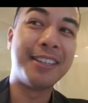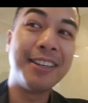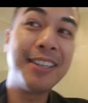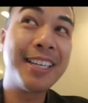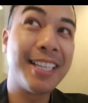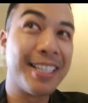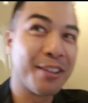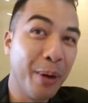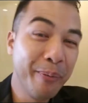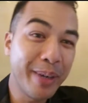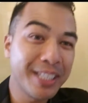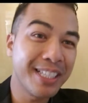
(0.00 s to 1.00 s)
Look at this. One
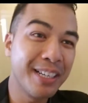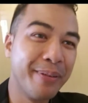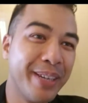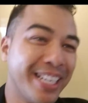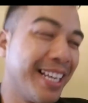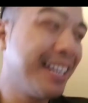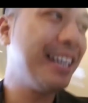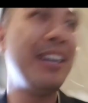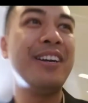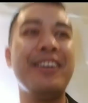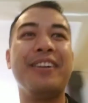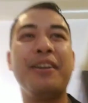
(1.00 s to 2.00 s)
person can be
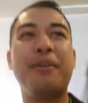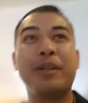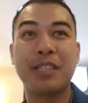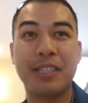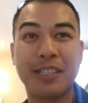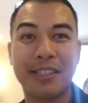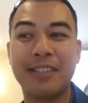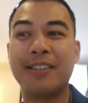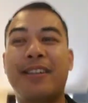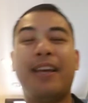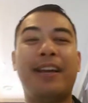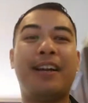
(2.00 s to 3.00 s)
there, another person can do
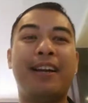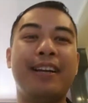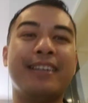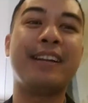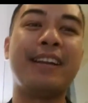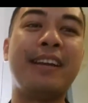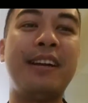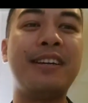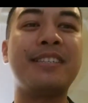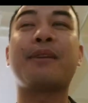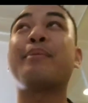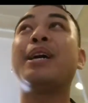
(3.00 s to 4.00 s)
there and there,
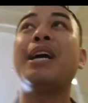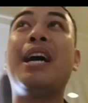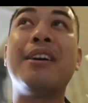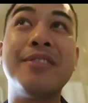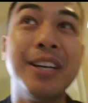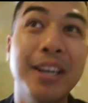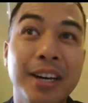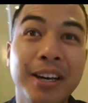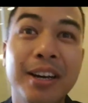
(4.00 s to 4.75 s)
take a bath.